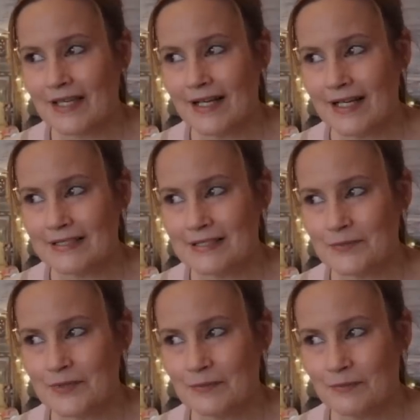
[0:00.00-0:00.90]
and
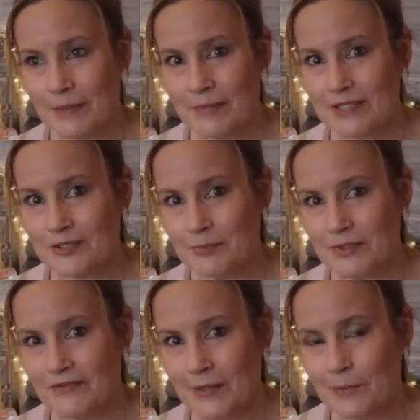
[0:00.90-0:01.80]
I picked a couple
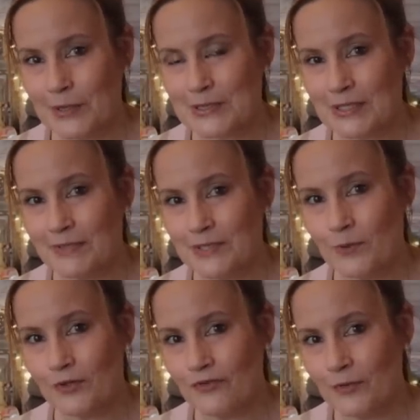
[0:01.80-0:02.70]
of fabrics, and I made
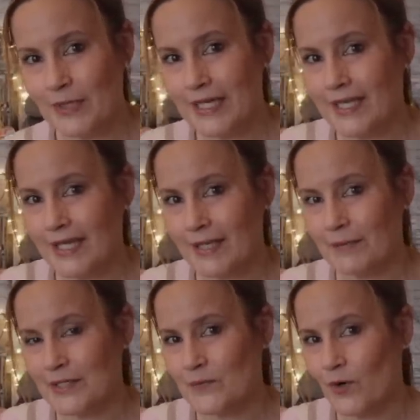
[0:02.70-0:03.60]
one for me and I
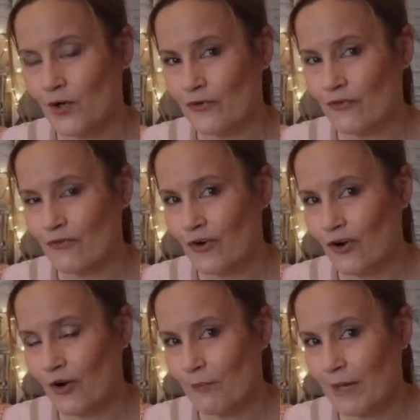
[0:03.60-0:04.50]
made one
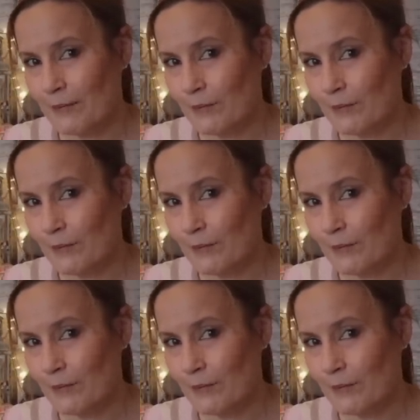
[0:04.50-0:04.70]
for my